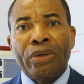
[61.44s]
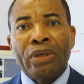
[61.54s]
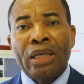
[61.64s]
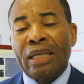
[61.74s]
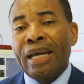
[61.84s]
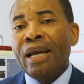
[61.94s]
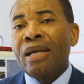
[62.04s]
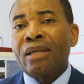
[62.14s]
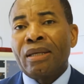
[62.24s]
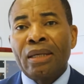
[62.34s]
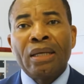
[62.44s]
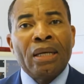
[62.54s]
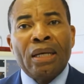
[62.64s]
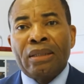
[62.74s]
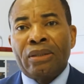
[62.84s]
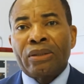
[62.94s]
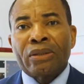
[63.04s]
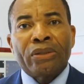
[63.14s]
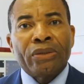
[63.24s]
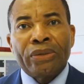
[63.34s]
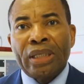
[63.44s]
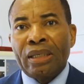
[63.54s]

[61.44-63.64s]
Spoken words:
on, and any doctor,